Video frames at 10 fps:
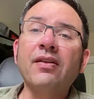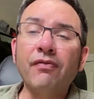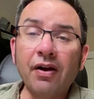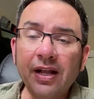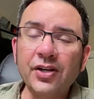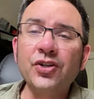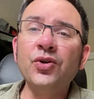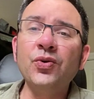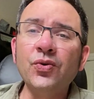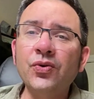They're very in
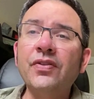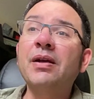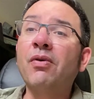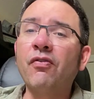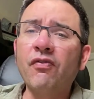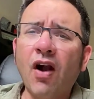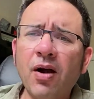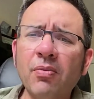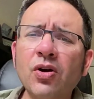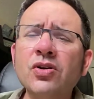tune. You think about
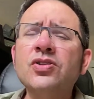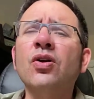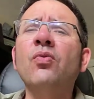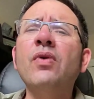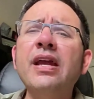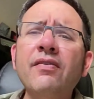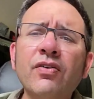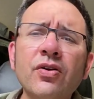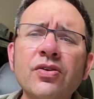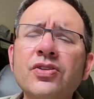farmers or
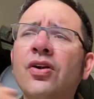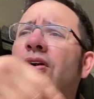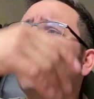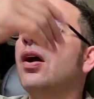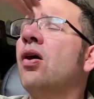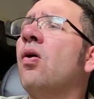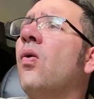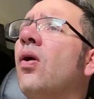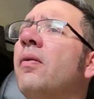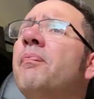weavers
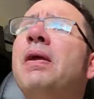or